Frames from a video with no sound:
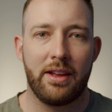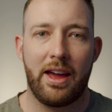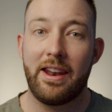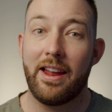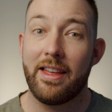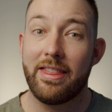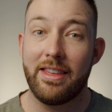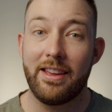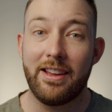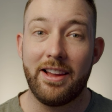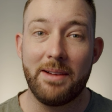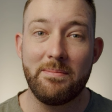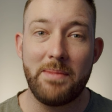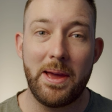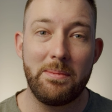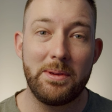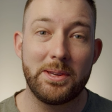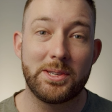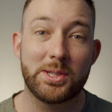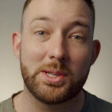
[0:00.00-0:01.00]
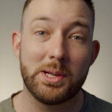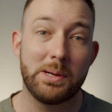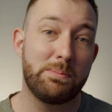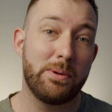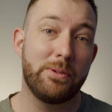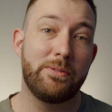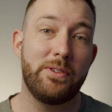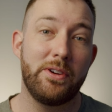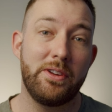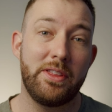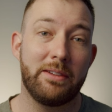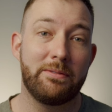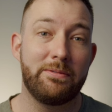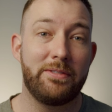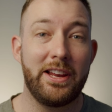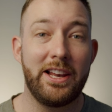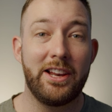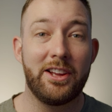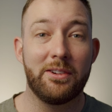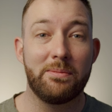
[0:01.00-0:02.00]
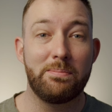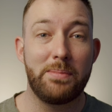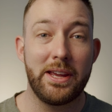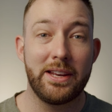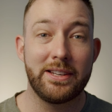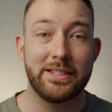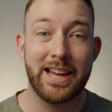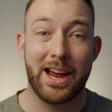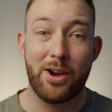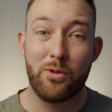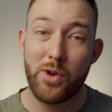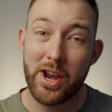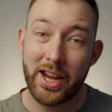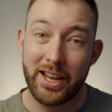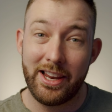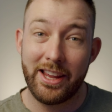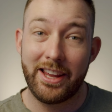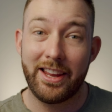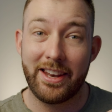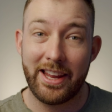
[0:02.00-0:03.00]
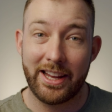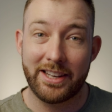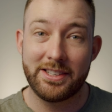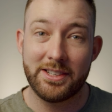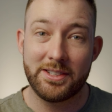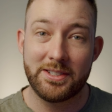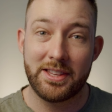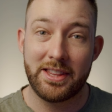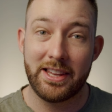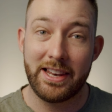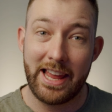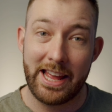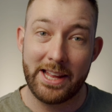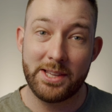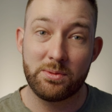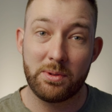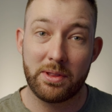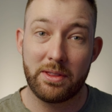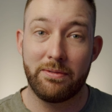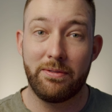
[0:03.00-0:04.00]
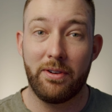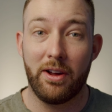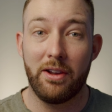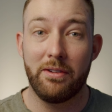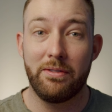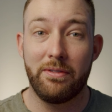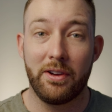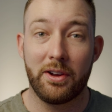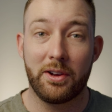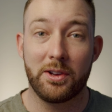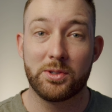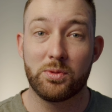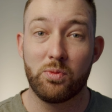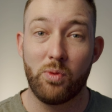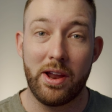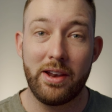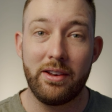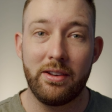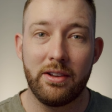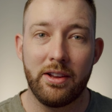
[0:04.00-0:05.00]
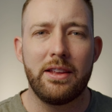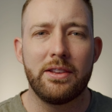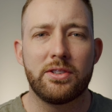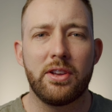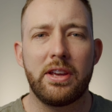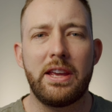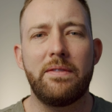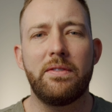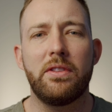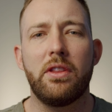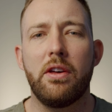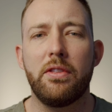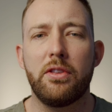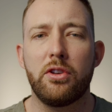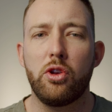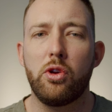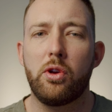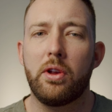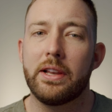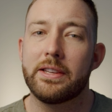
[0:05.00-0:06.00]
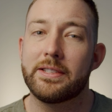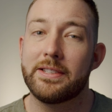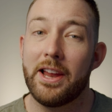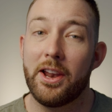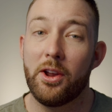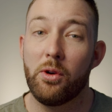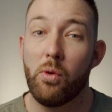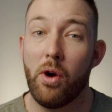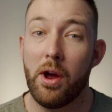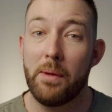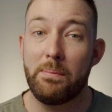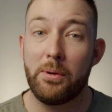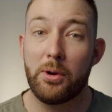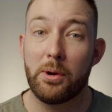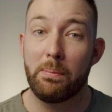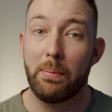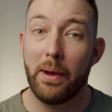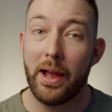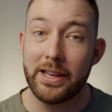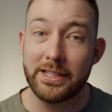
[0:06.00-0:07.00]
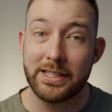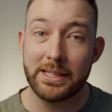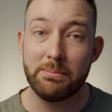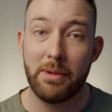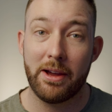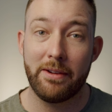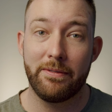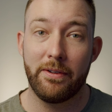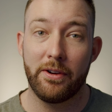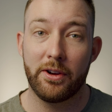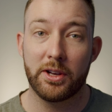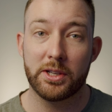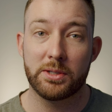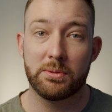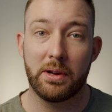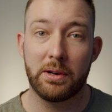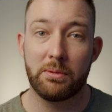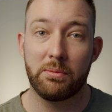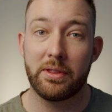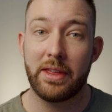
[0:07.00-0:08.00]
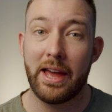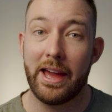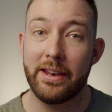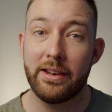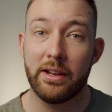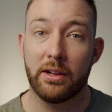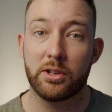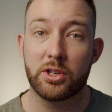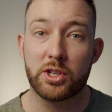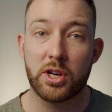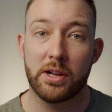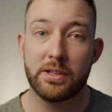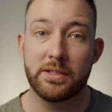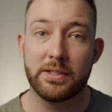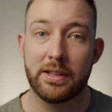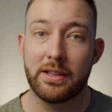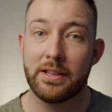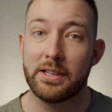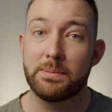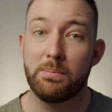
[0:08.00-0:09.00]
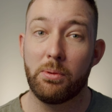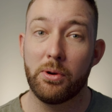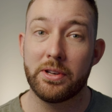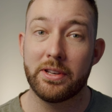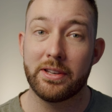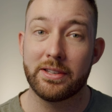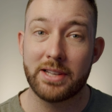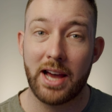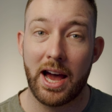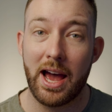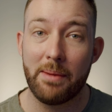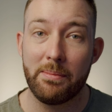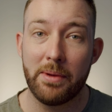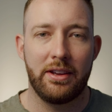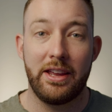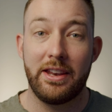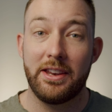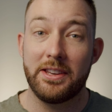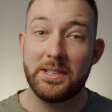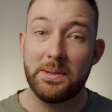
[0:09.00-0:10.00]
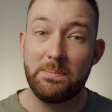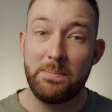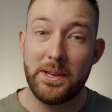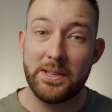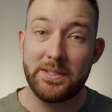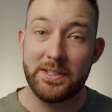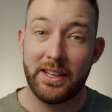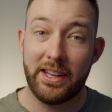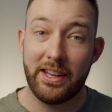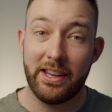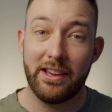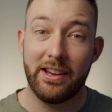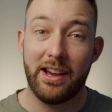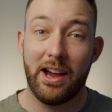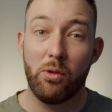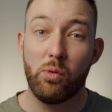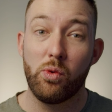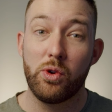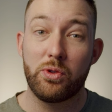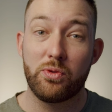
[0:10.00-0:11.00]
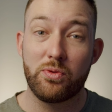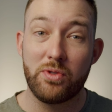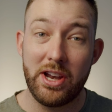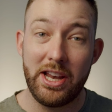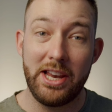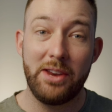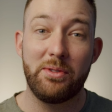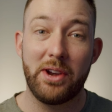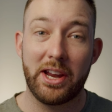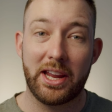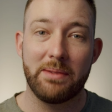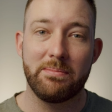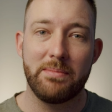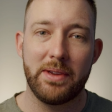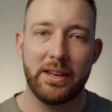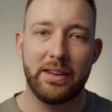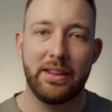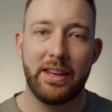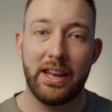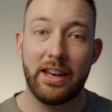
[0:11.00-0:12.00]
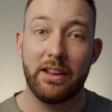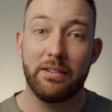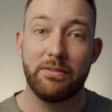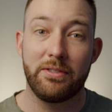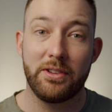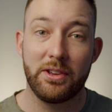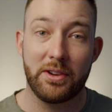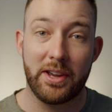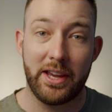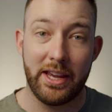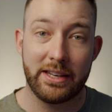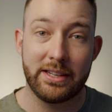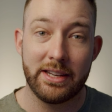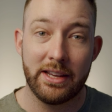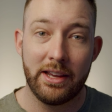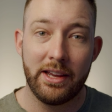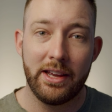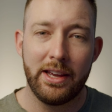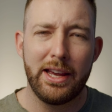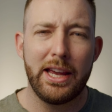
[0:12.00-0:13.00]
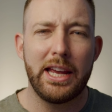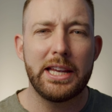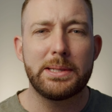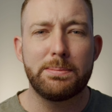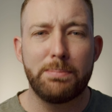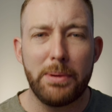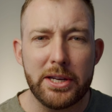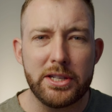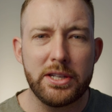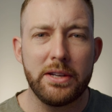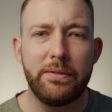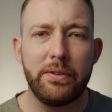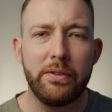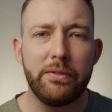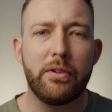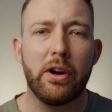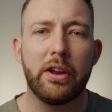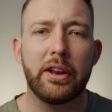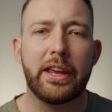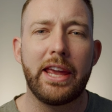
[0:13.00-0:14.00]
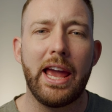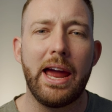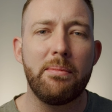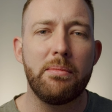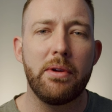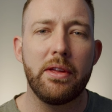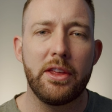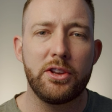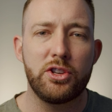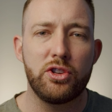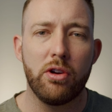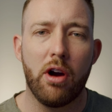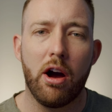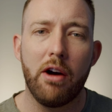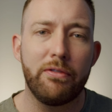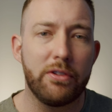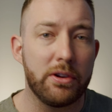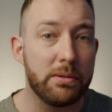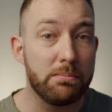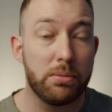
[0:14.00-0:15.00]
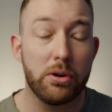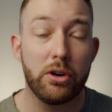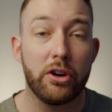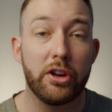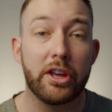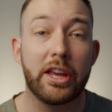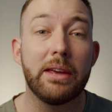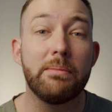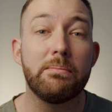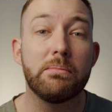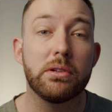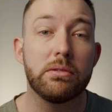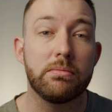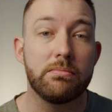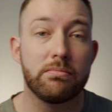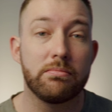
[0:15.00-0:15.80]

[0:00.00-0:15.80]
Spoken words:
And I think I maybe still prefer that feeling of being directly connected to the lens with the follow focus 1. So even though the Nucleus Nano won't be replacing my focus 1 with handheld shots at this point in time, it is a piece of gear I would really recommend getting for your kit, especially if you've got a camera that you often put on a gimbal.